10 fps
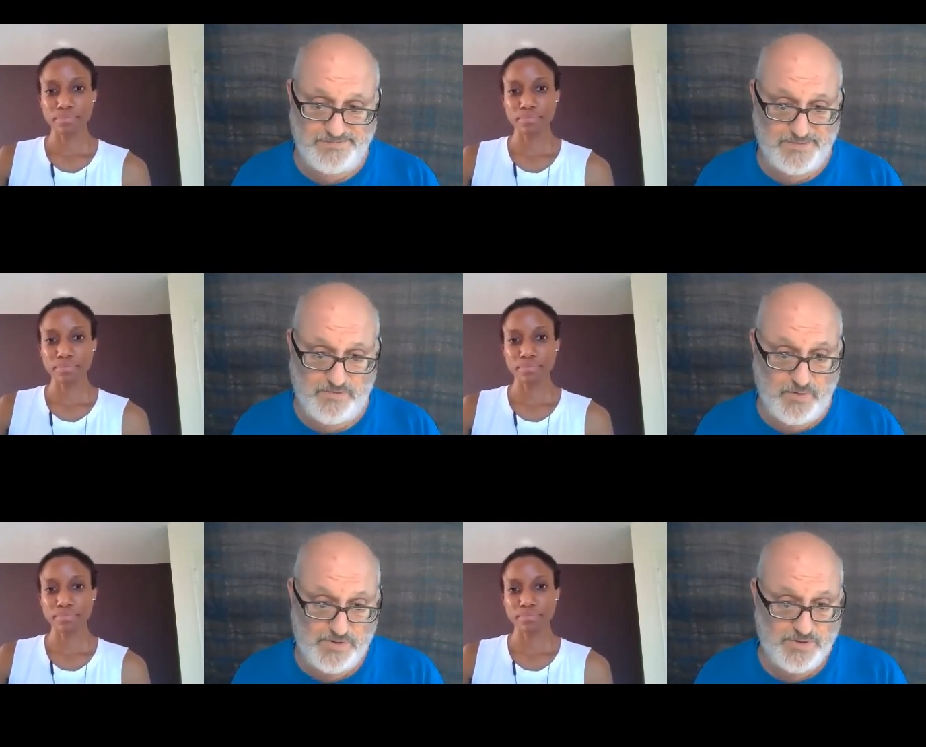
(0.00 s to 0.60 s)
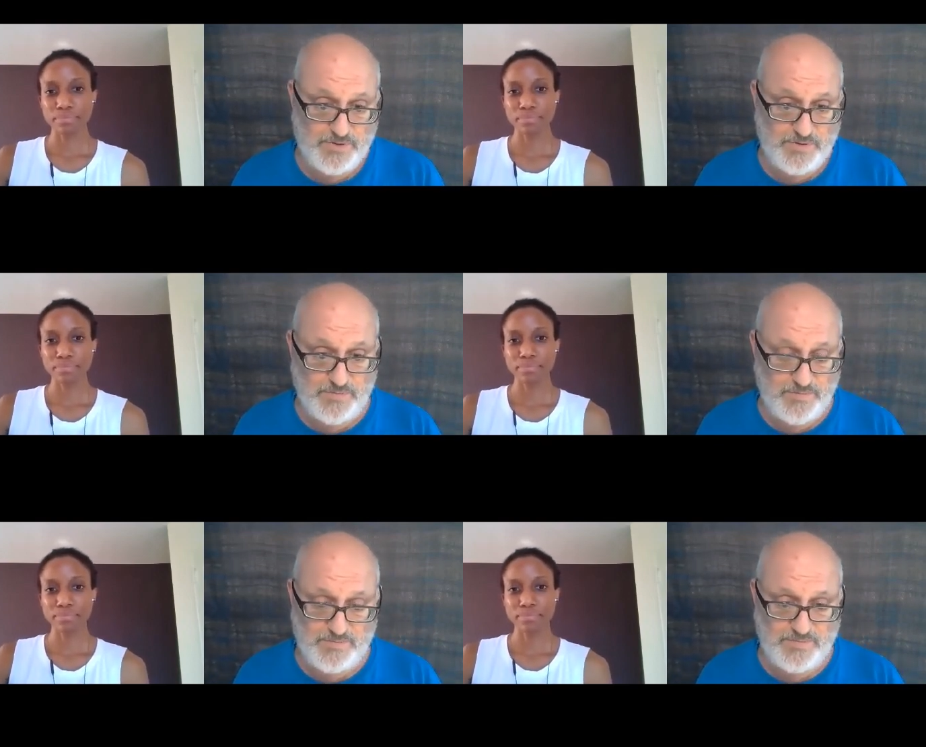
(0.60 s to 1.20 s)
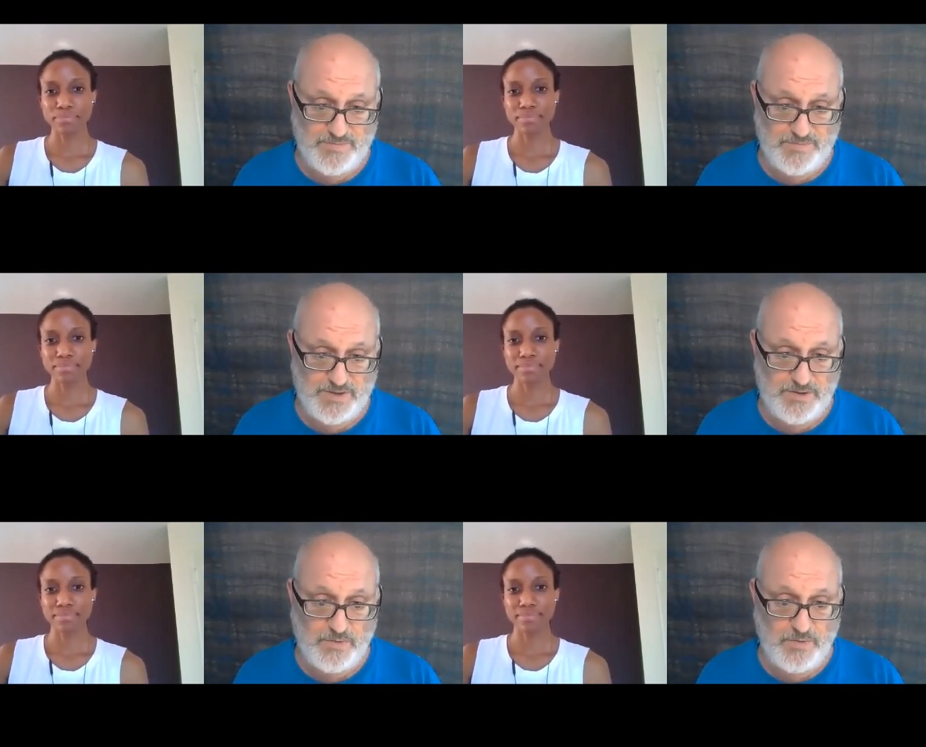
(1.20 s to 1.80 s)
Speaker 1: the future
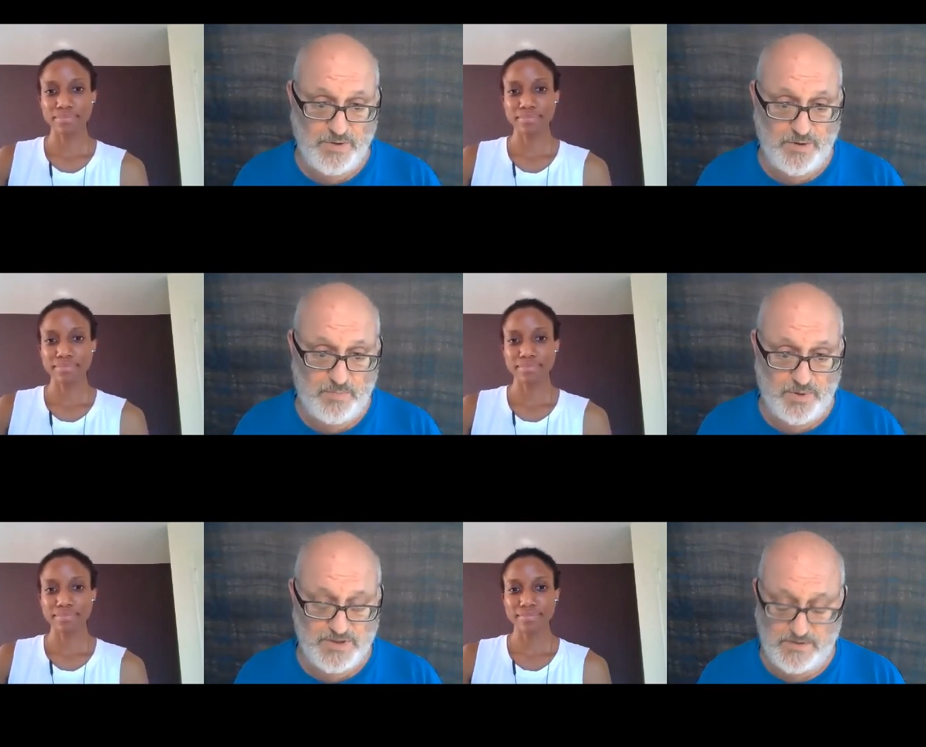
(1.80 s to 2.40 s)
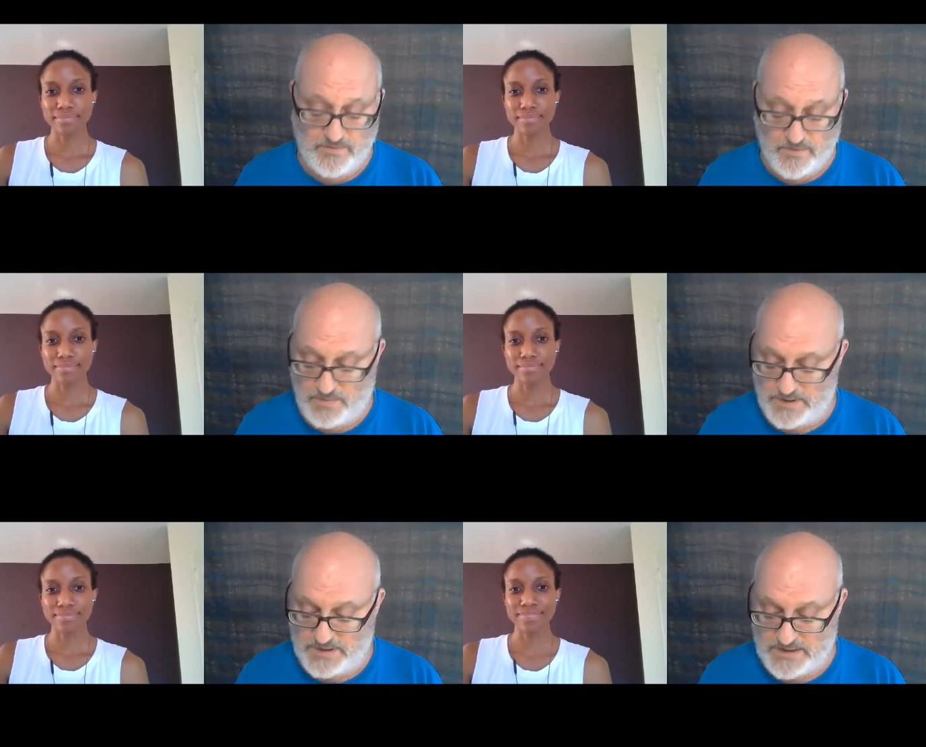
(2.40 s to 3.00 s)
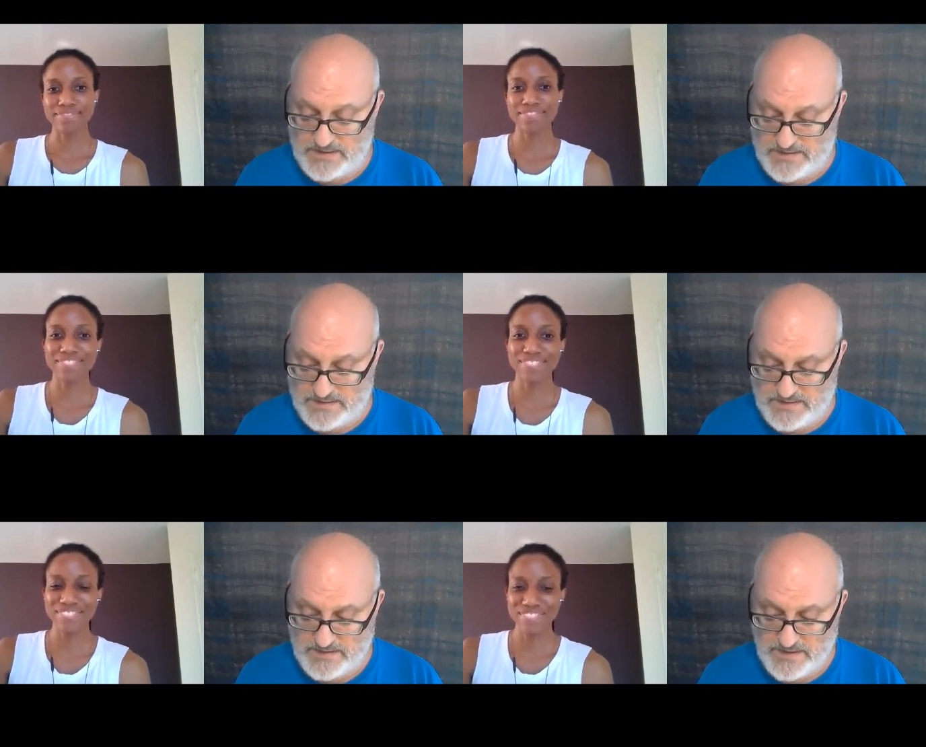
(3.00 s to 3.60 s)
that you you're pushing for but that's
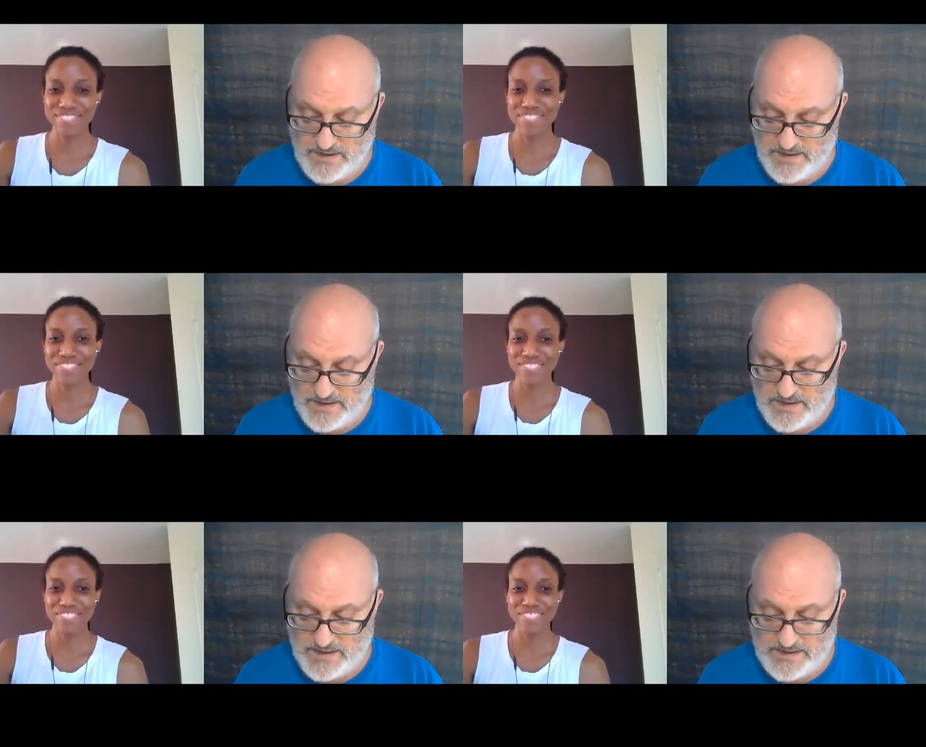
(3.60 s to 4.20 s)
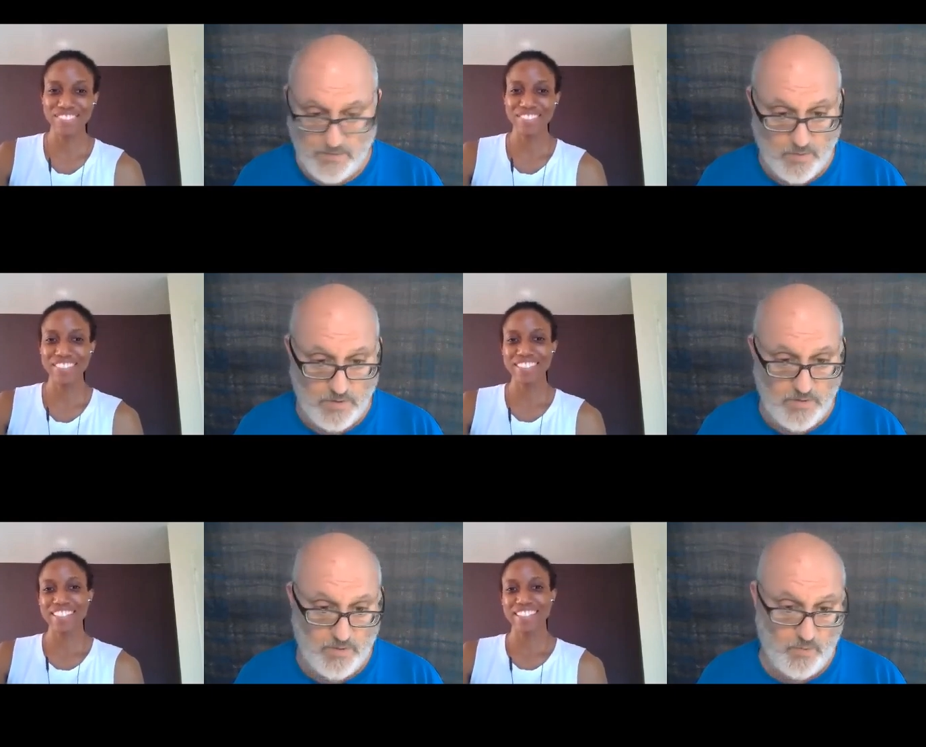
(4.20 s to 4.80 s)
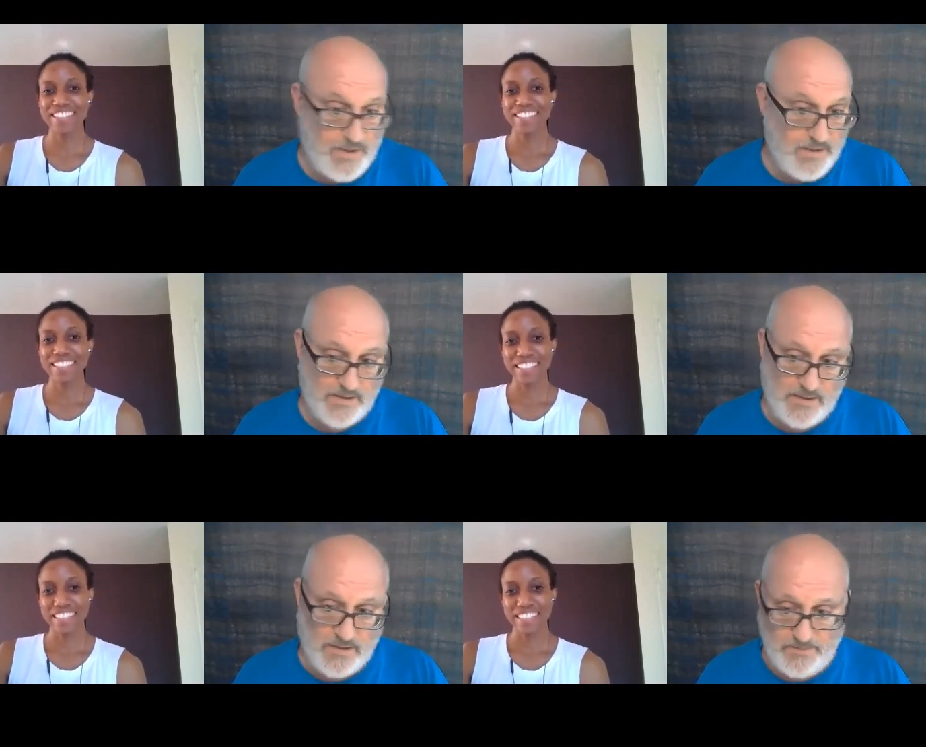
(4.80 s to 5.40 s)
that's the world that we
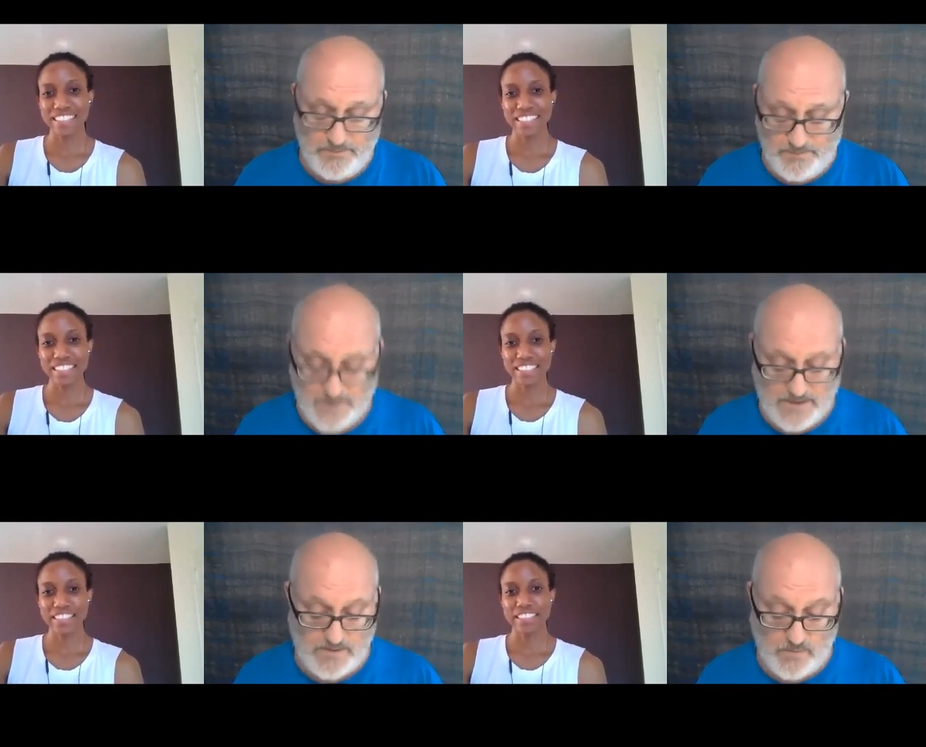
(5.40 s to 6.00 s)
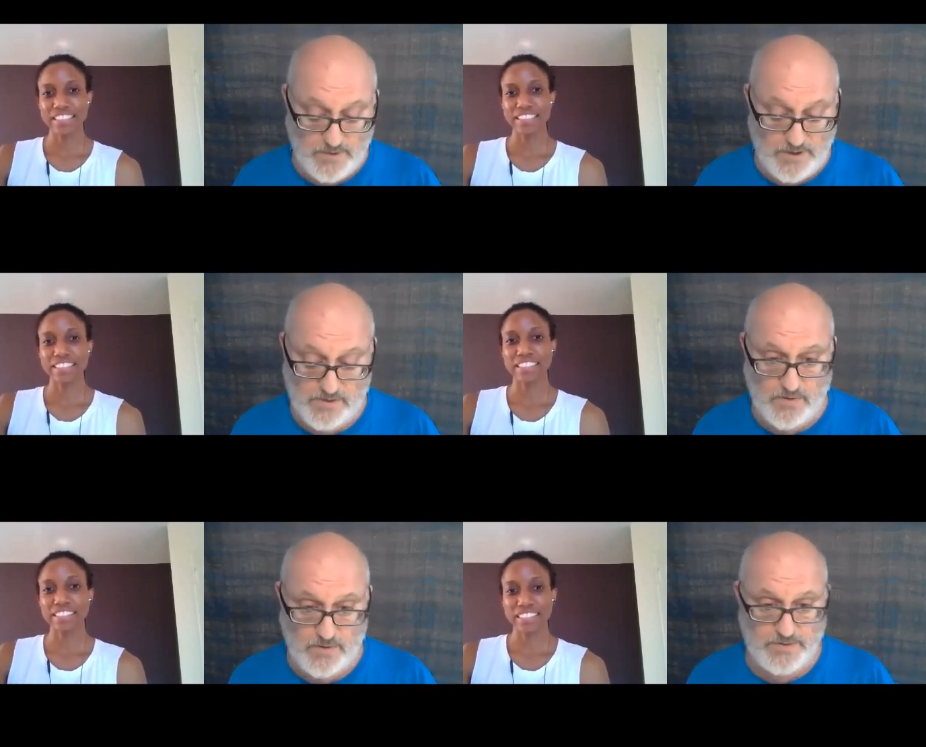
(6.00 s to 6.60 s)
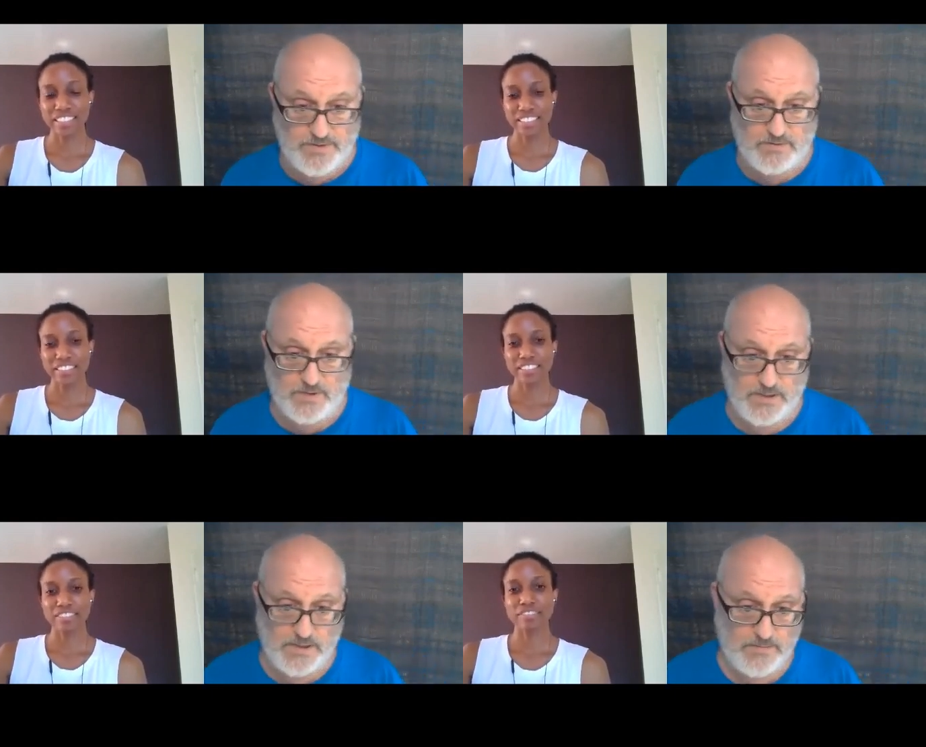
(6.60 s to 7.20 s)
you know that's the world that controls us
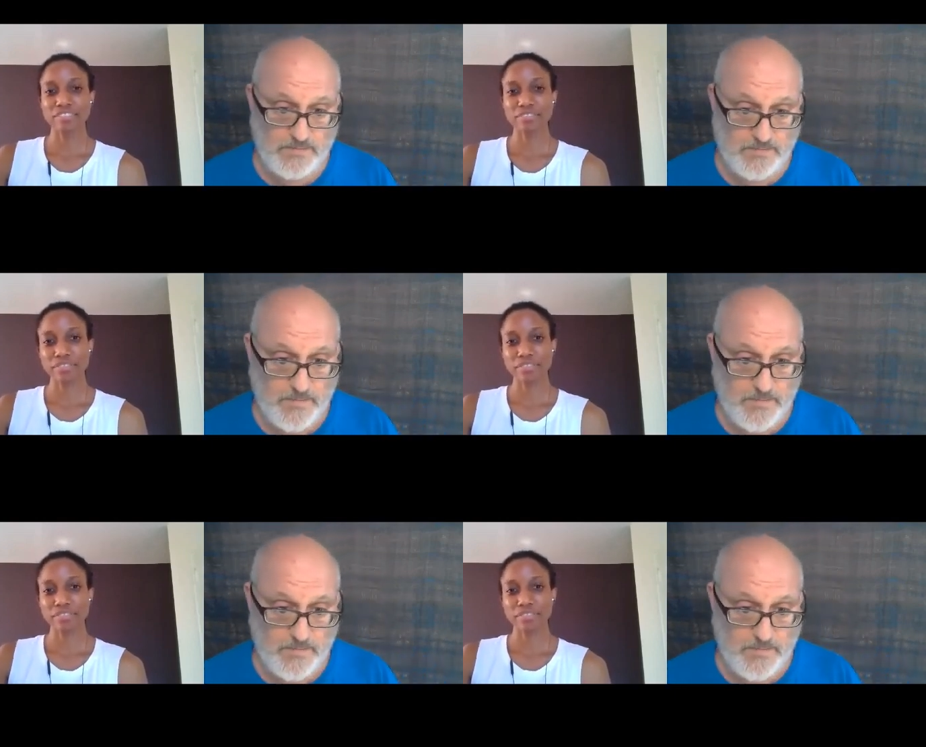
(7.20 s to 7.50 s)
right now